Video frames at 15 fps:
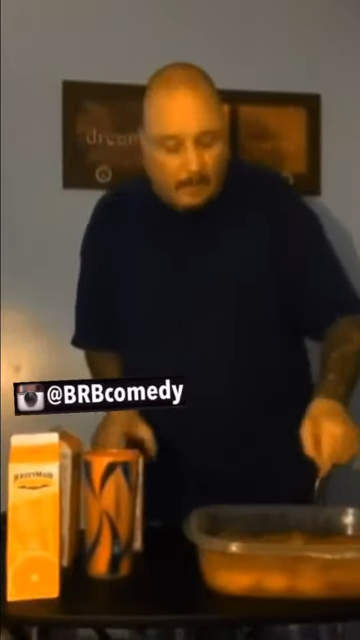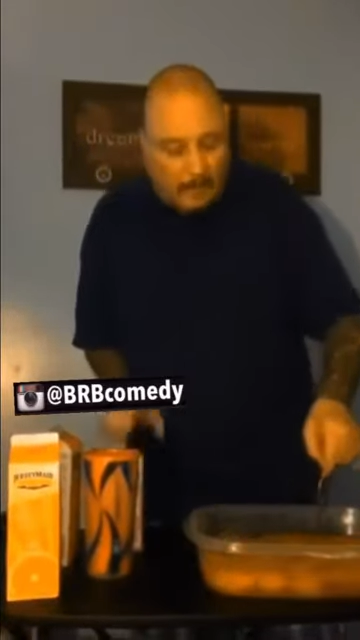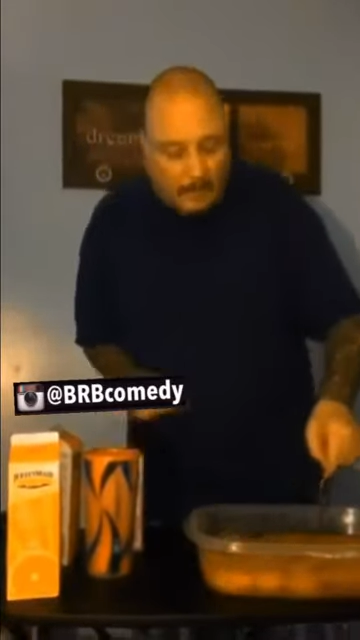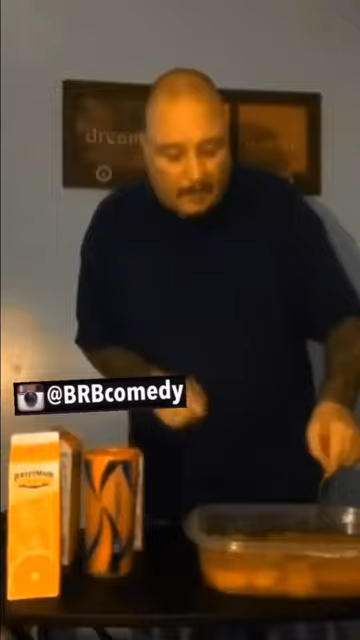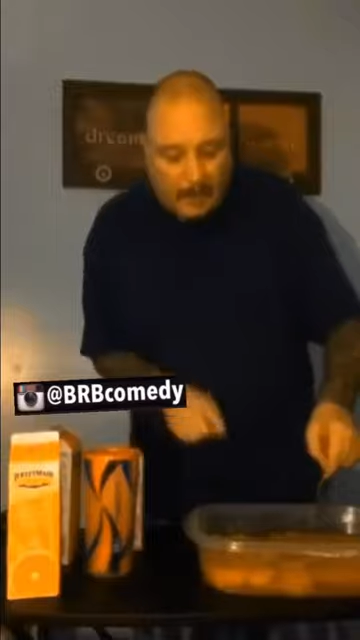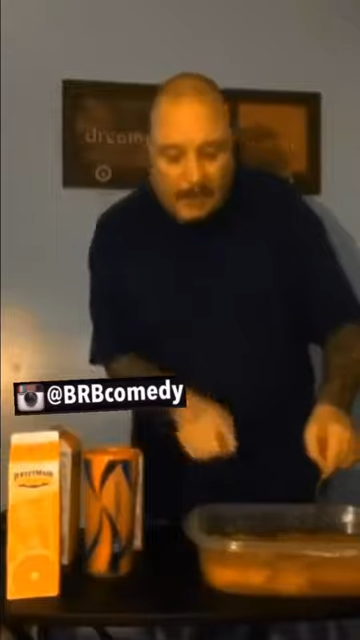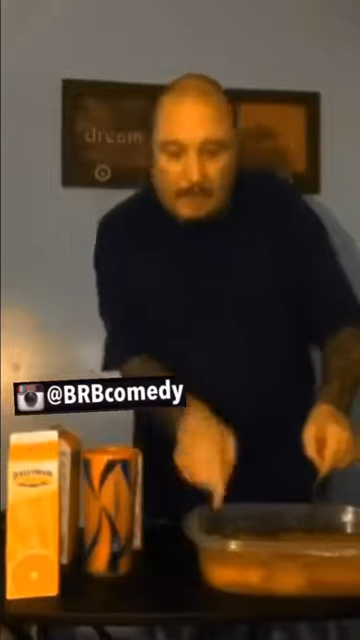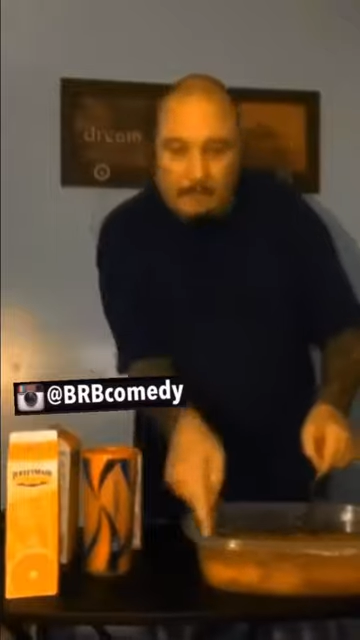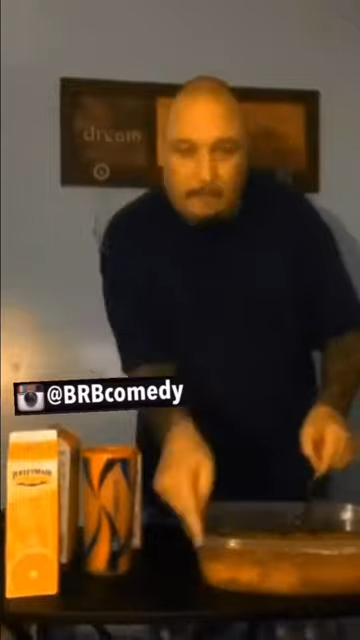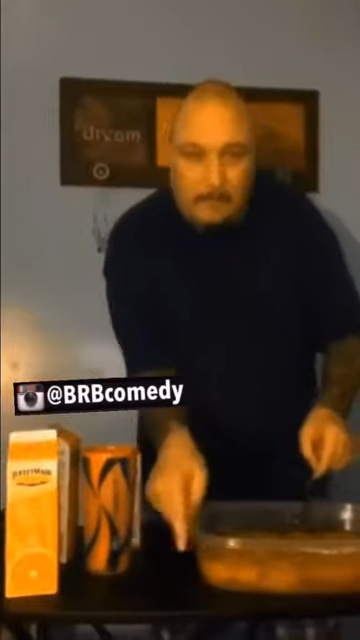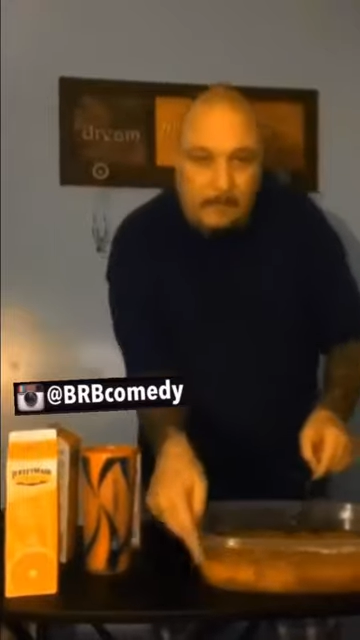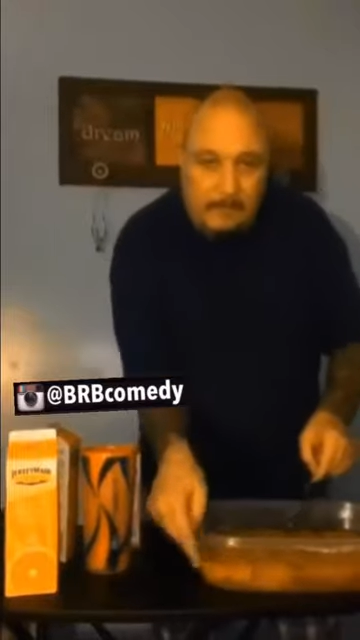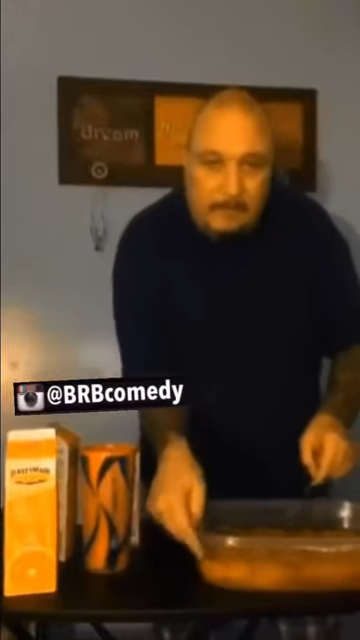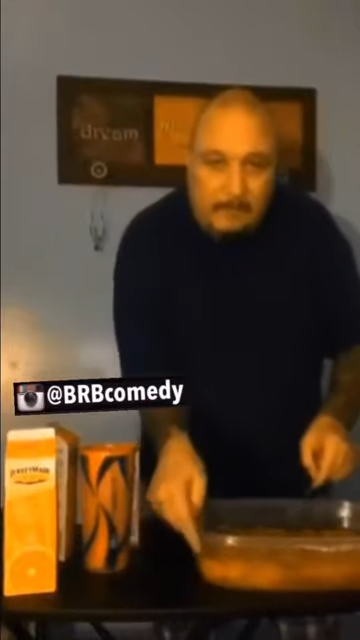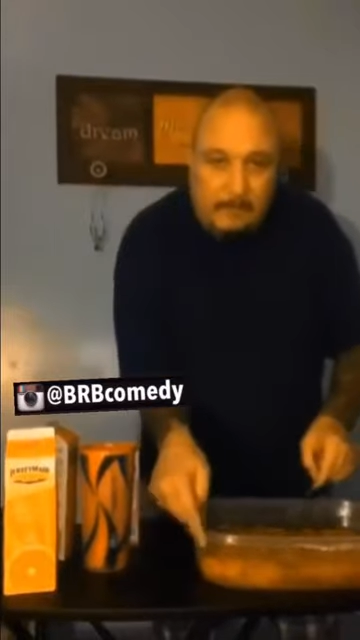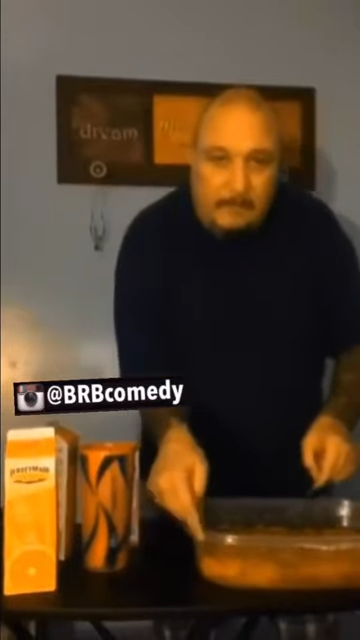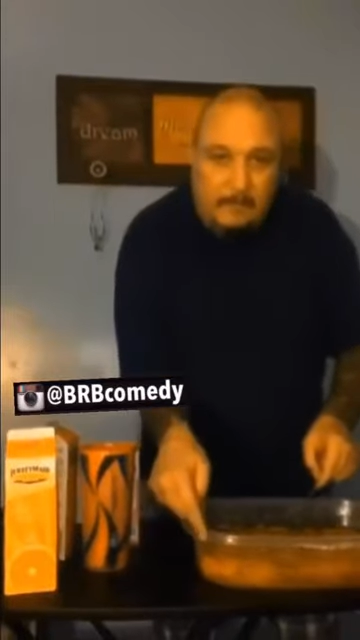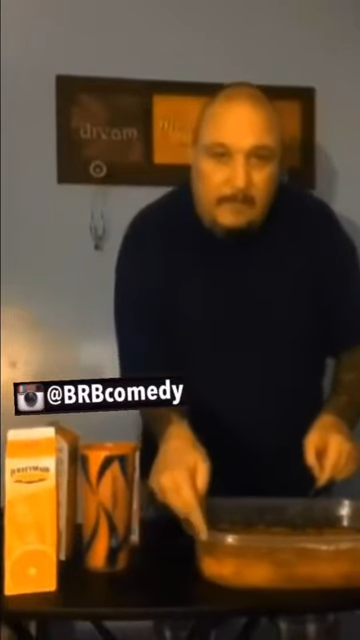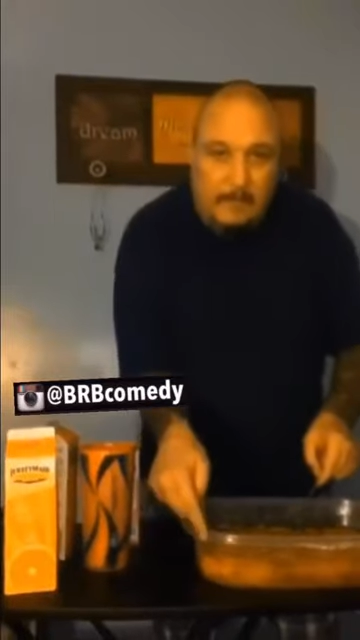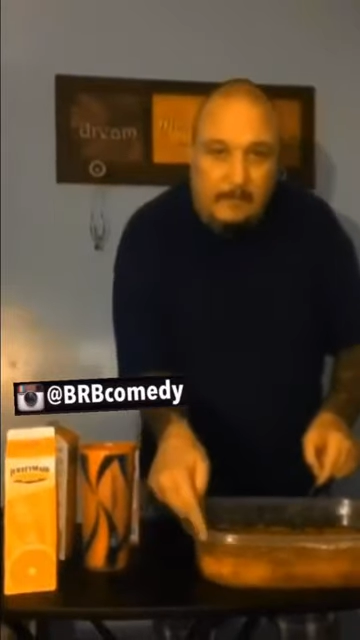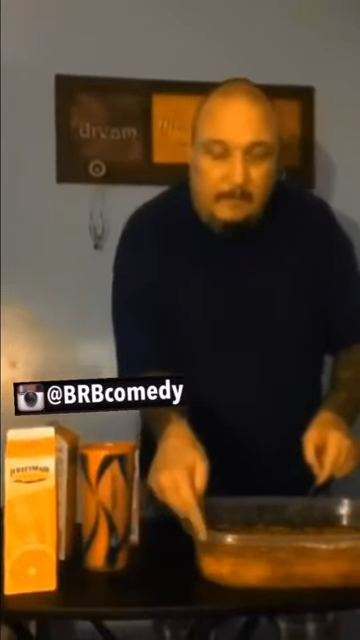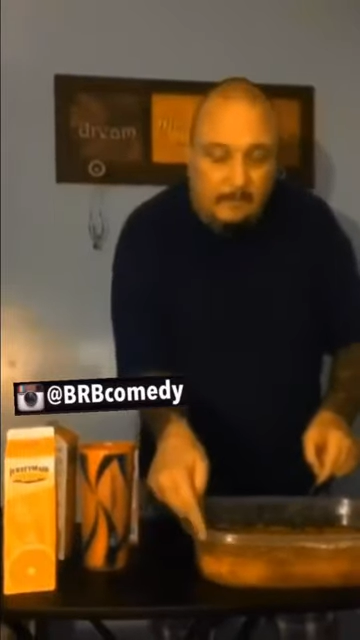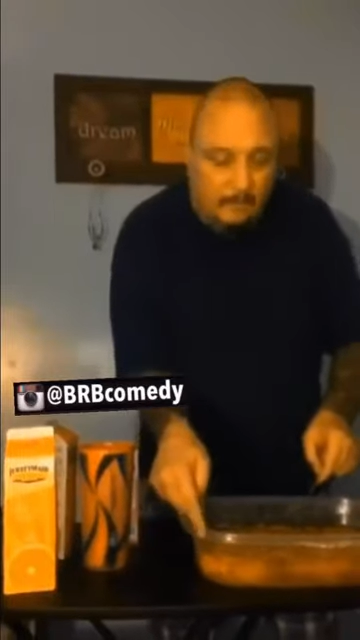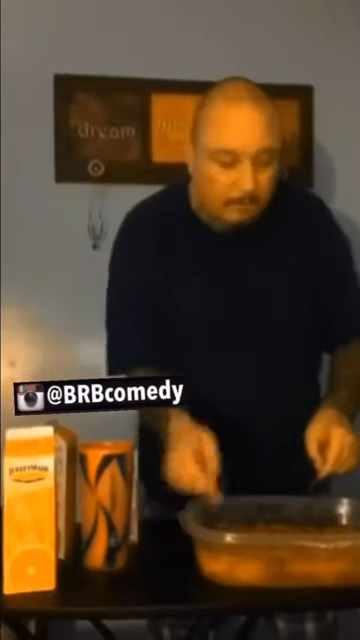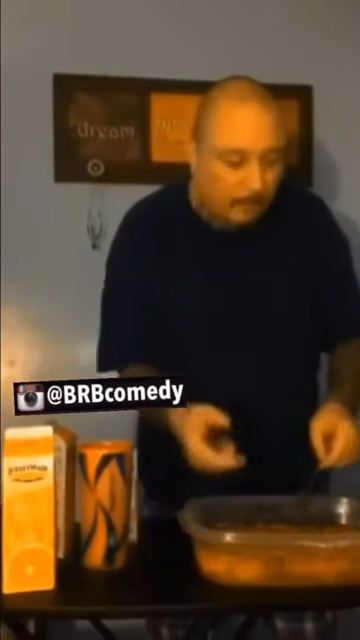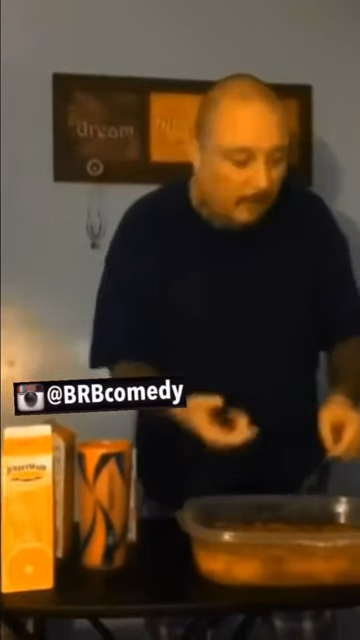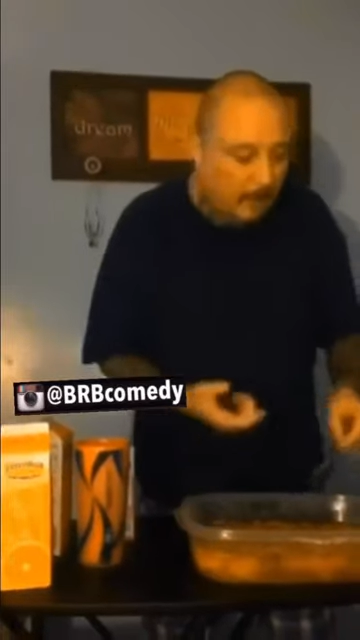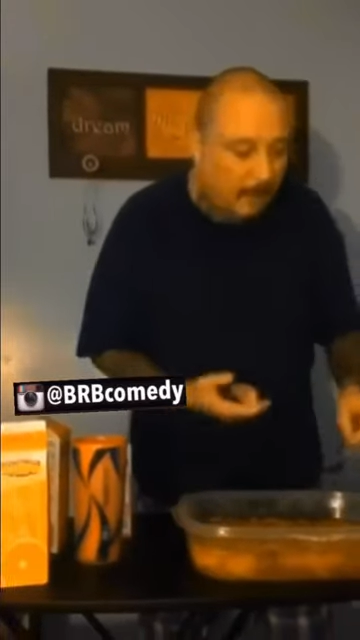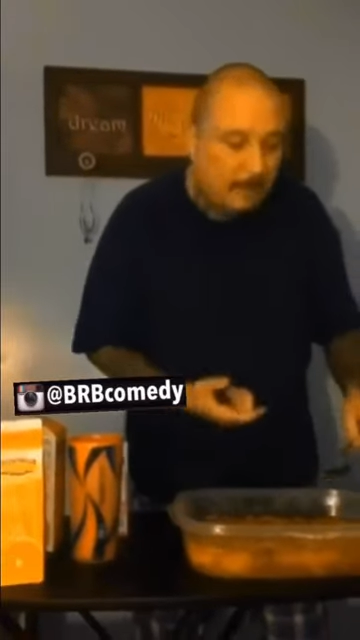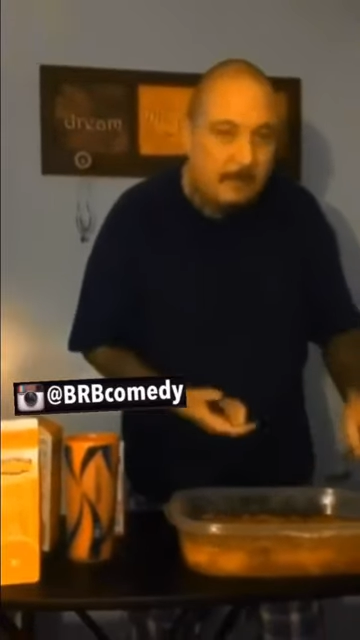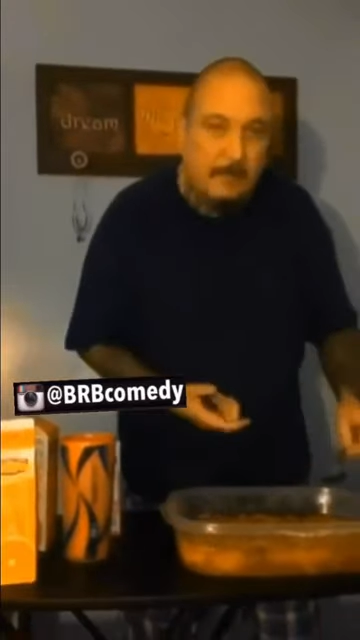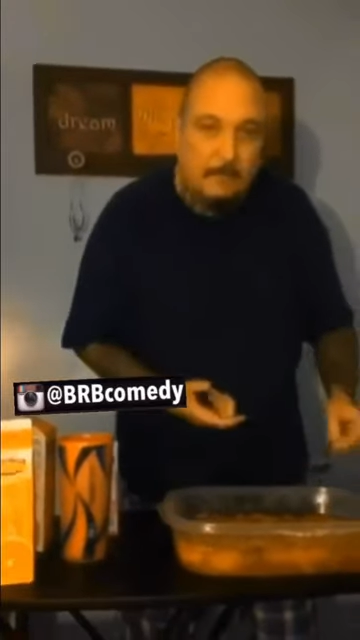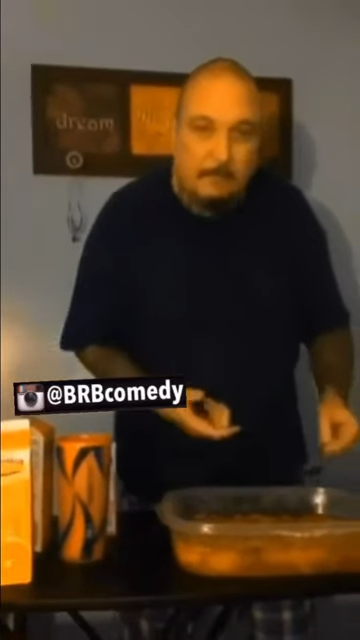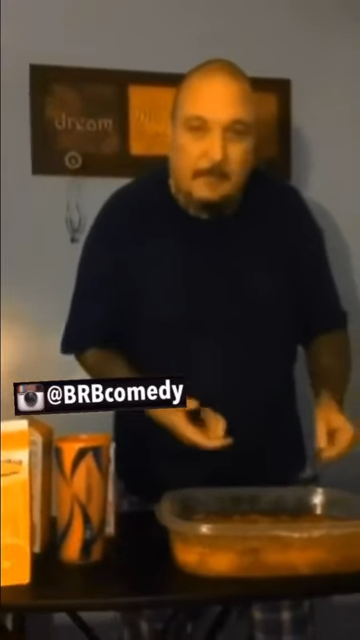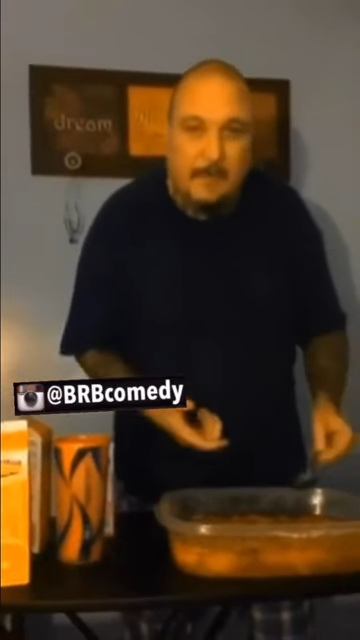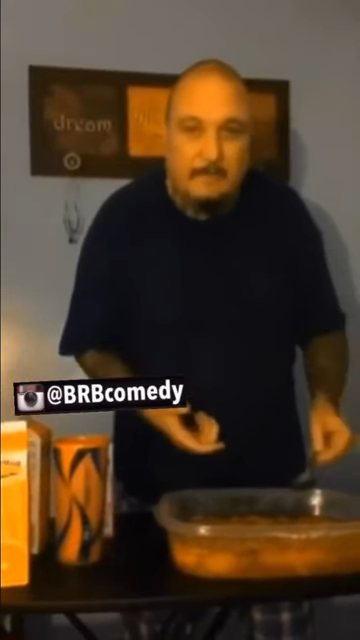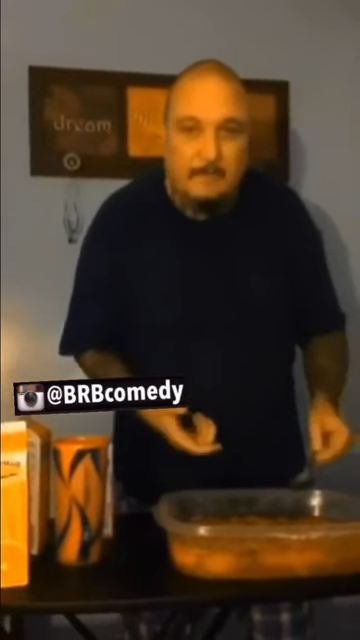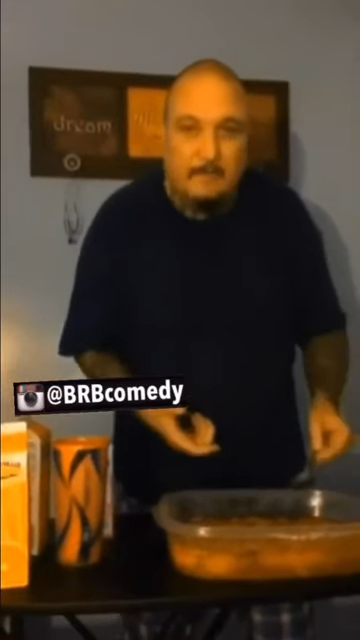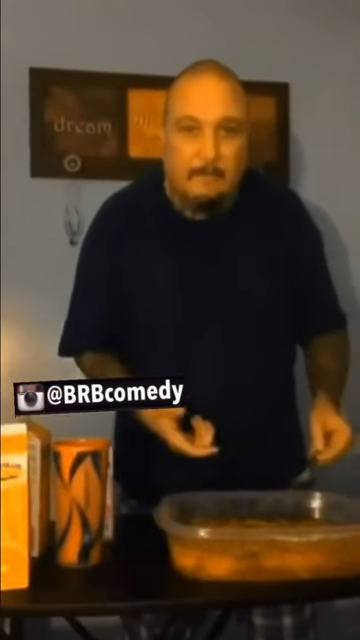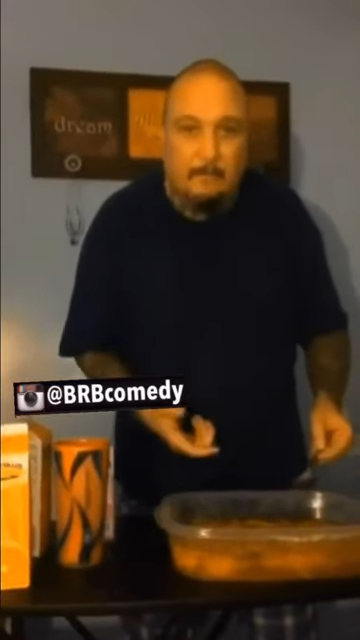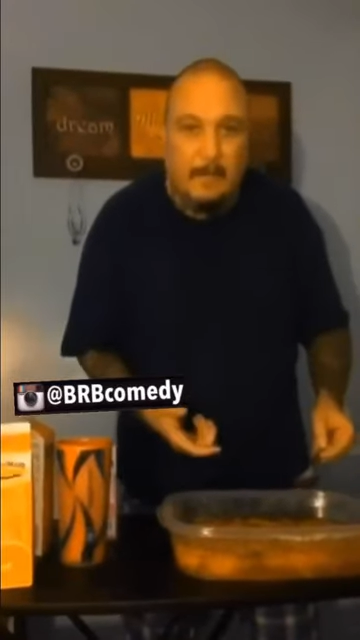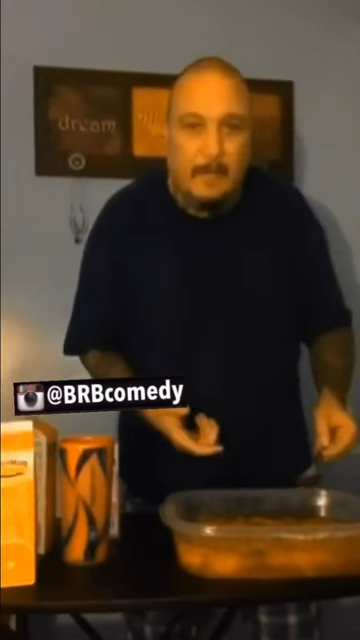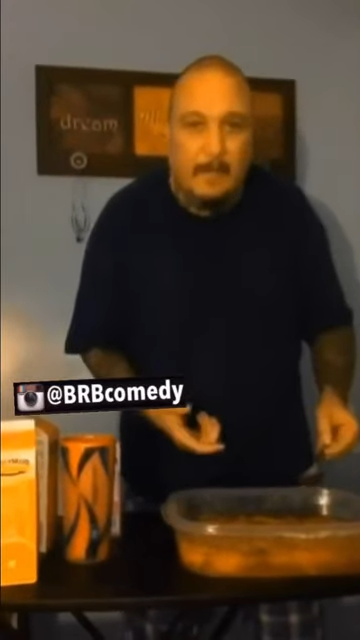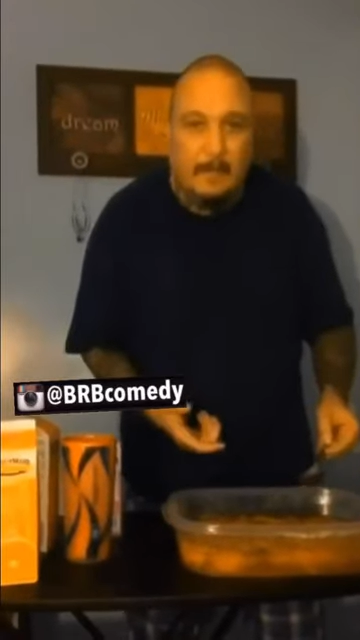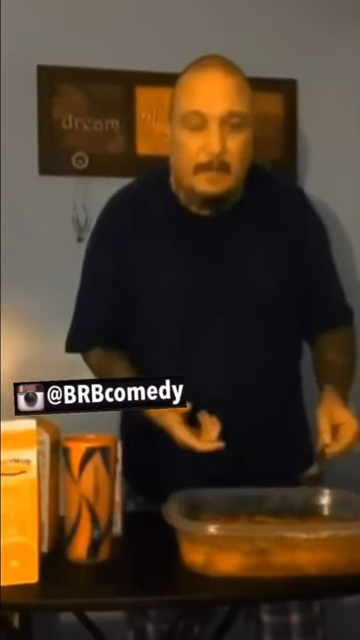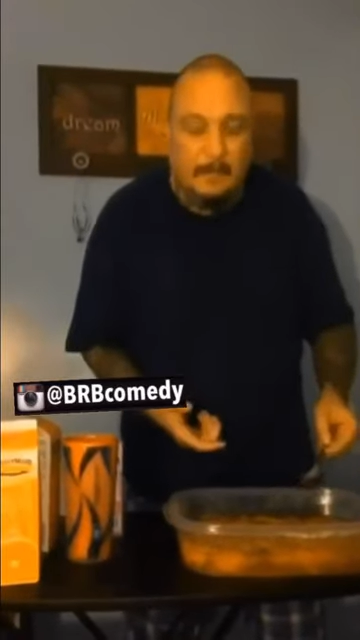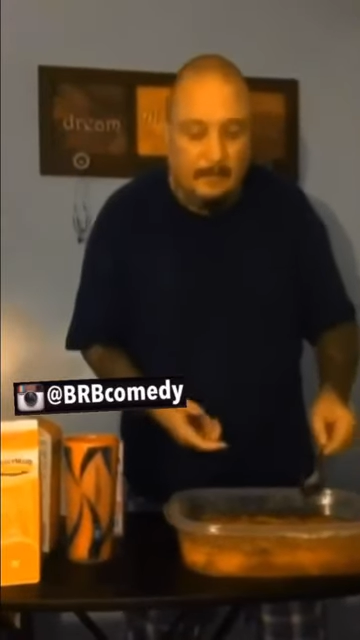You're not gonna have one of these containers. You're probably gonna need a plastic bag.